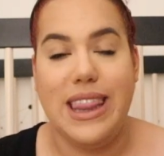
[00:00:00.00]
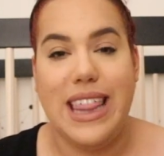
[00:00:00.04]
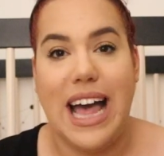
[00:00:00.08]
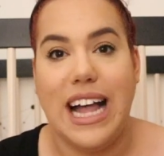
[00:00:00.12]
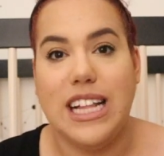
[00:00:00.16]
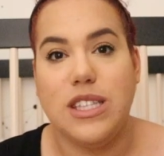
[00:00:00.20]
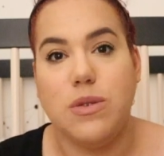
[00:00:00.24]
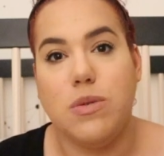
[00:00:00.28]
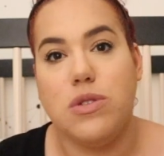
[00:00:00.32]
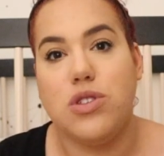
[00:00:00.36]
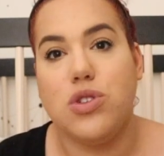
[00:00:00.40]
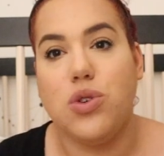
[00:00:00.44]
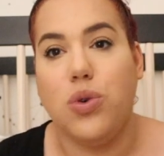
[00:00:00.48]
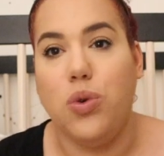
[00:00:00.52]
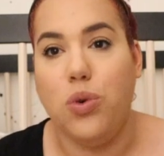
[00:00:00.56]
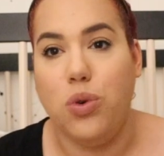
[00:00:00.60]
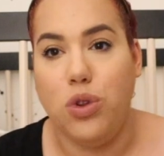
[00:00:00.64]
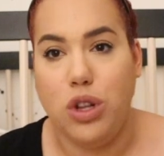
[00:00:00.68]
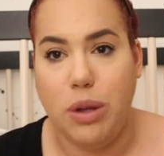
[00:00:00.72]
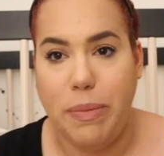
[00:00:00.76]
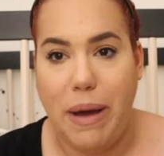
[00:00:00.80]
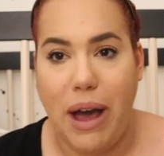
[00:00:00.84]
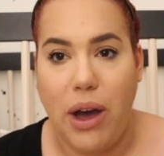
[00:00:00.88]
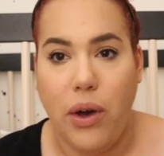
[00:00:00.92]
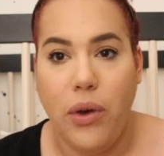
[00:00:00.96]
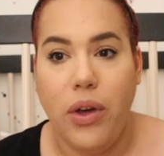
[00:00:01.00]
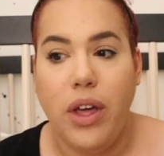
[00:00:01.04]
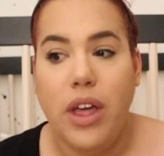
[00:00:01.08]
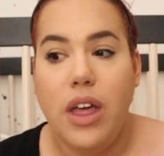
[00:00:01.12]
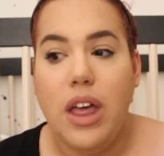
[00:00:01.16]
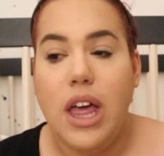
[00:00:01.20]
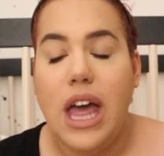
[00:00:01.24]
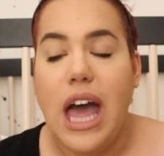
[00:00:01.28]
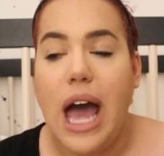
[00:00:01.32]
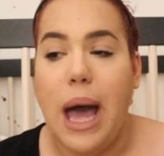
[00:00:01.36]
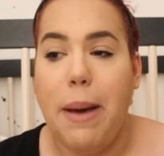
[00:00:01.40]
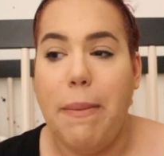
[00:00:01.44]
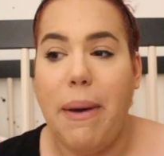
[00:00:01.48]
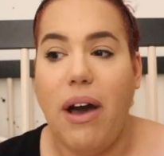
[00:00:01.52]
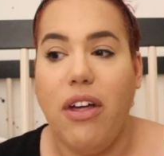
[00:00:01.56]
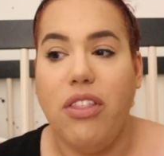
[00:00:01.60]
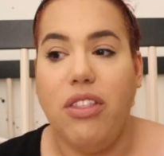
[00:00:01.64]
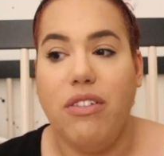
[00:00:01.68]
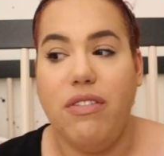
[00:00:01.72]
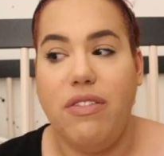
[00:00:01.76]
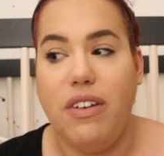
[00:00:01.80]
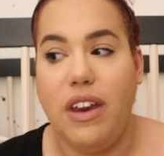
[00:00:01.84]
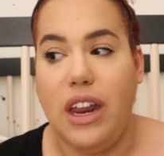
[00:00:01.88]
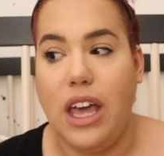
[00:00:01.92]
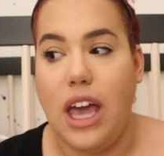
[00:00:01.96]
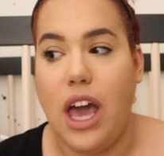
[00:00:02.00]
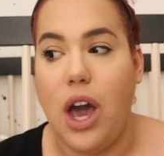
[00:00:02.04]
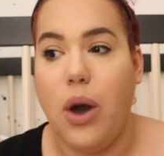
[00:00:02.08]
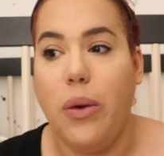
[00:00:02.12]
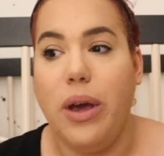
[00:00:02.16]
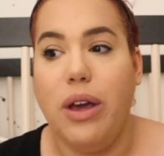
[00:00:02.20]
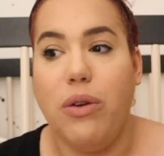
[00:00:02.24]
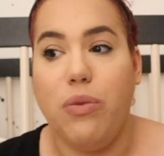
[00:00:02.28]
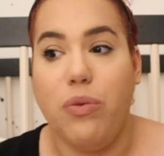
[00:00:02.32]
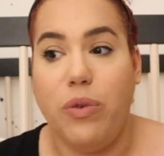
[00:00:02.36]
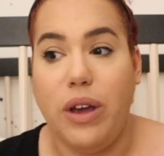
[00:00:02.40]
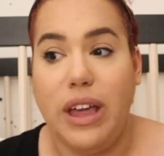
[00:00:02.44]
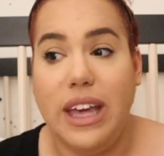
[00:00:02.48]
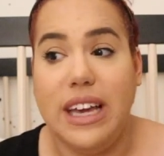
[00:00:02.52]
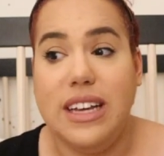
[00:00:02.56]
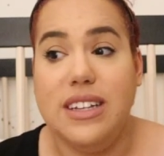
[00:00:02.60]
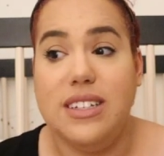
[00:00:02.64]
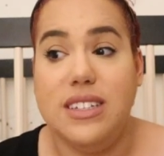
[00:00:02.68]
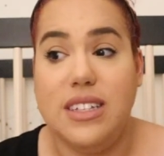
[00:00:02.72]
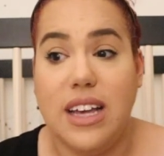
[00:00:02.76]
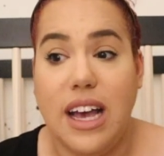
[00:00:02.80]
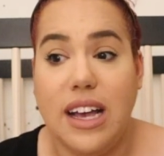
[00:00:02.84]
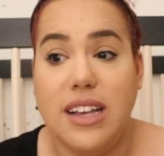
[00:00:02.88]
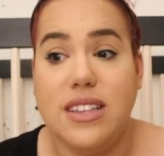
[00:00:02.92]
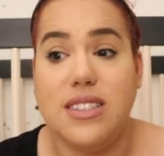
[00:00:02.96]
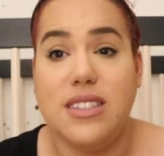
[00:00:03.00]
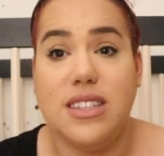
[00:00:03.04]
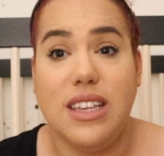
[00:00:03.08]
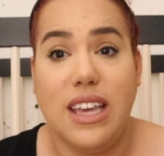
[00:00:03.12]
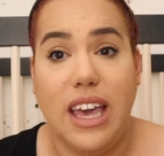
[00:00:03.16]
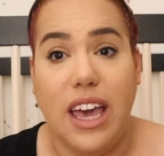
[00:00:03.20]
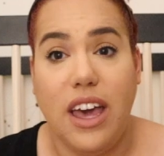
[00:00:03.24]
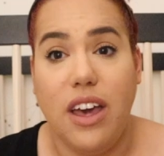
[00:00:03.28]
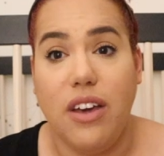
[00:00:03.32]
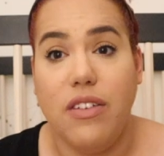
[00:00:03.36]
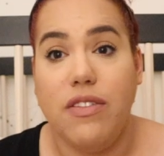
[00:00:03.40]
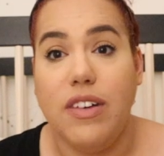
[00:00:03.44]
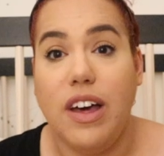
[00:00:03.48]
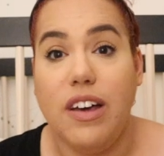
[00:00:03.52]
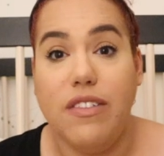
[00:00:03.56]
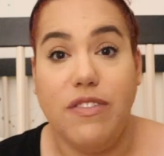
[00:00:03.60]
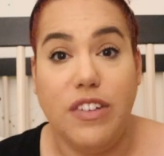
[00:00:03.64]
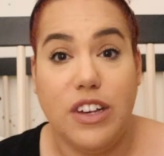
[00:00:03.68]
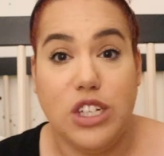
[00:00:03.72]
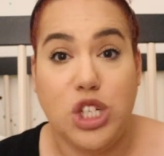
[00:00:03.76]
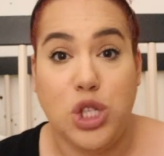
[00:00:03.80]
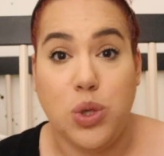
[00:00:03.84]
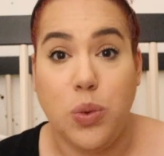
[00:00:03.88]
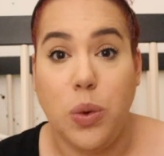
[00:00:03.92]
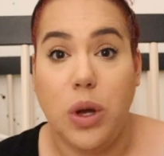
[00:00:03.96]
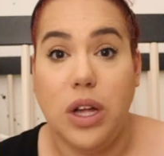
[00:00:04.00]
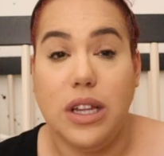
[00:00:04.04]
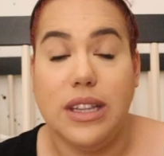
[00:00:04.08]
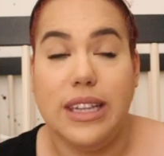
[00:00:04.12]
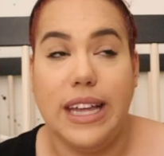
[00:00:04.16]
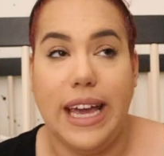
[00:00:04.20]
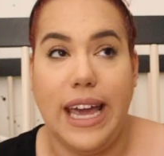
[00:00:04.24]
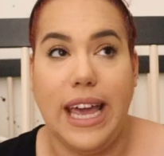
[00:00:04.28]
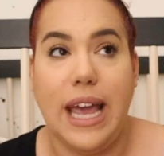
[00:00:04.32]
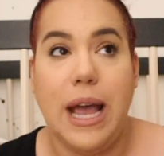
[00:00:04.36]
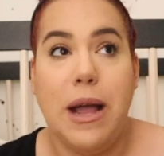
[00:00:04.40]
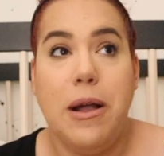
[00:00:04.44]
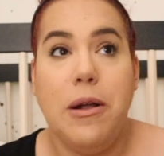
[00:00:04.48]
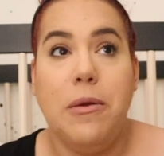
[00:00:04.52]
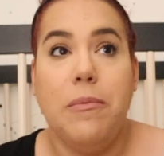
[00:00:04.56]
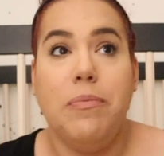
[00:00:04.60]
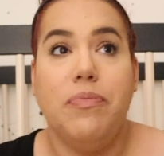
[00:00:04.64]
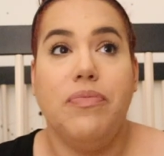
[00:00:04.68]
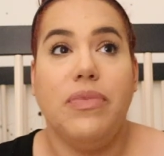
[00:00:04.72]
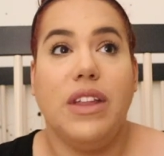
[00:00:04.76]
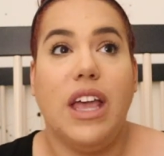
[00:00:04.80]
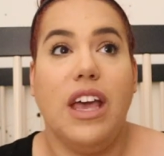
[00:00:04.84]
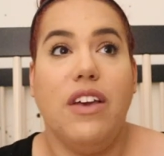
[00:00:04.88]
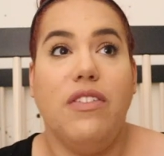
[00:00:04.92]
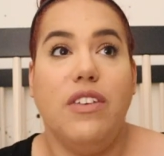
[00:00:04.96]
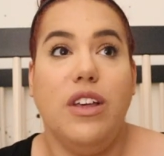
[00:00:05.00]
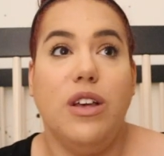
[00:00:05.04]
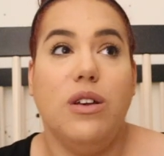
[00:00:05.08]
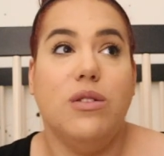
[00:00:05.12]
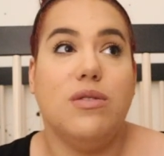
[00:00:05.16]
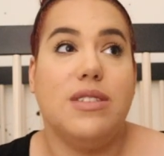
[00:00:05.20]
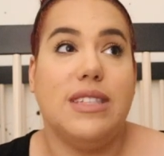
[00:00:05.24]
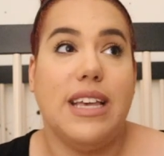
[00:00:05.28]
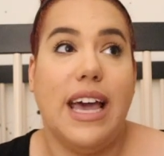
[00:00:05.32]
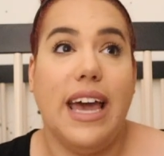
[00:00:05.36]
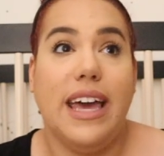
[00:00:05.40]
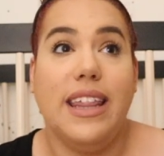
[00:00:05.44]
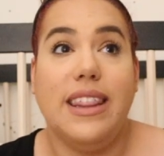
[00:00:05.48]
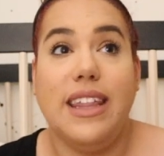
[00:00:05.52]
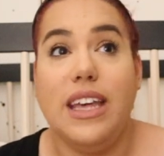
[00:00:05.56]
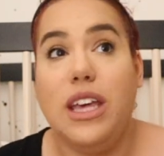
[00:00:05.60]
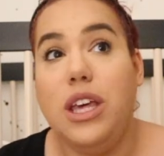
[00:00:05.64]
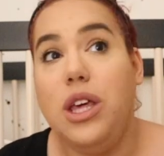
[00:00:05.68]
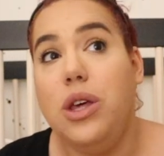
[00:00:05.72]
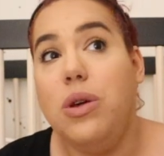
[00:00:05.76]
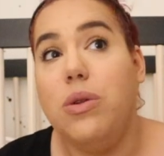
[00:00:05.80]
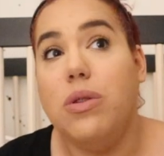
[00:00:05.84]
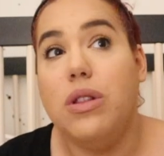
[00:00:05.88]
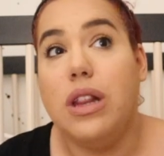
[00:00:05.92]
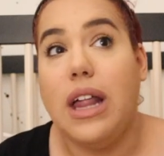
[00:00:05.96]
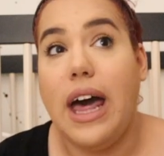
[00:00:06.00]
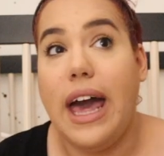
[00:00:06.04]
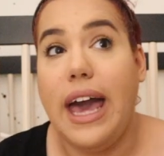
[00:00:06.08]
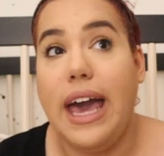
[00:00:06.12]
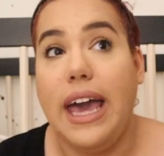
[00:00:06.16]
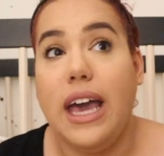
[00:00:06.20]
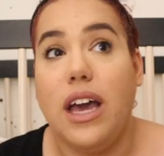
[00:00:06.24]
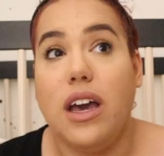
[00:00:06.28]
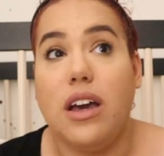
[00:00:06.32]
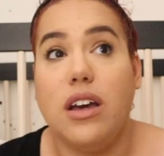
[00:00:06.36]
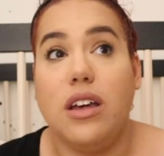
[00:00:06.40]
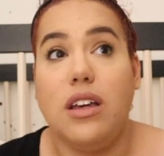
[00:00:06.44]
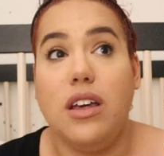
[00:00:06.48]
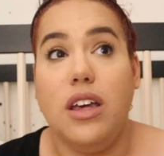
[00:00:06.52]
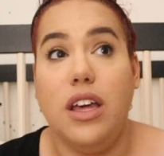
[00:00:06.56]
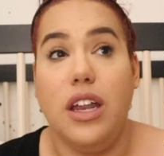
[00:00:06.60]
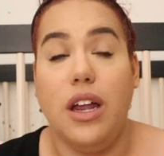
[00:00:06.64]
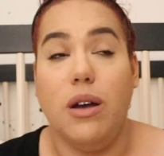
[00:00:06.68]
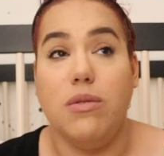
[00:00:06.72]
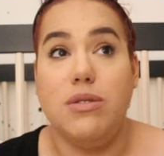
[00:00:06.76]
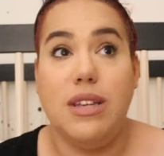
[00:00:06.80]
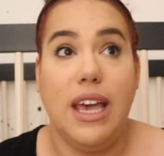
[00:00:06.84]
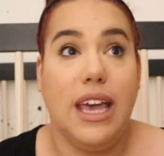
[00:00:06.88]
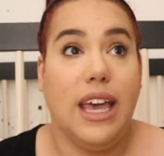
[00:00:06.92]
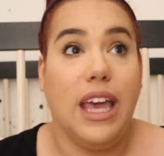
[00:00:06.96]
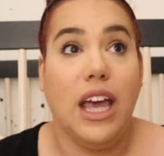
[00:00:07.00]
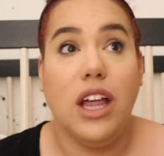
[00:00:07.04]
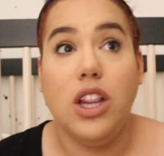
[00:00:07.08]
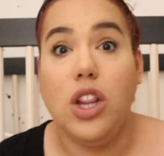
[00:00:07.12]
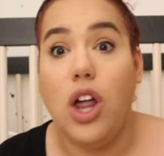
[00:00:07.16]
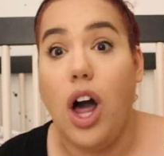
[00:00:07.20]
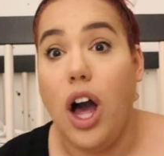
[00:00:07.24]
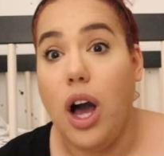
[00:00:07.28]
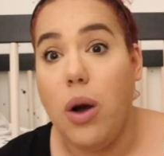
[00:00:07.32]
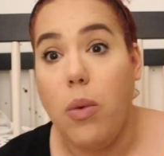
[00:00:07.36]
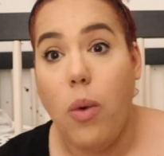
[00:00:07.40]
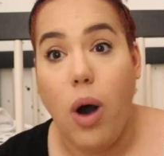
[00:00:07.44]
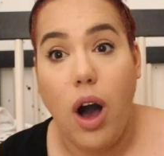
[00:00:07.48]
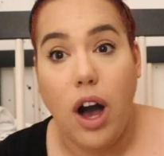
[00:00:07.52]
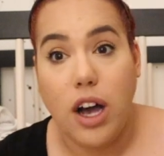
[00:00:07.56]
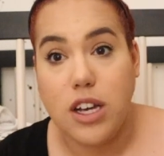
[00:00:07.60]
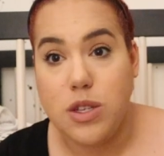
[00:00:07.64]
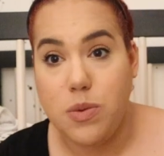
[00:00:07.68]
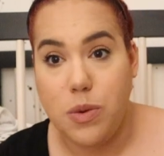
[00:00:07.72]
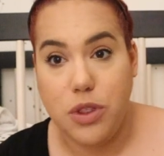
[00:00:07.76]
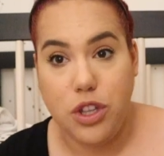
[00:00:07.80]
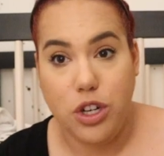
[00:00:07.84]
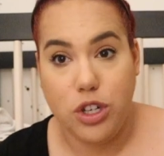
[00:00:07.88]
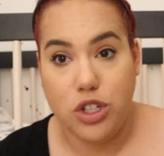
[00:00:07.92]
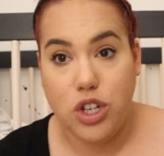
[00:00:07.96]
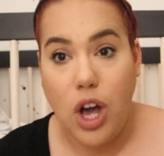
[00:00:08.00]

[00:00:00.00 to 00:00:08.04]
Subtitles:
That's what's cool about the video. It really does give a visual. Like, if you say that you like, you know, taking long walks with your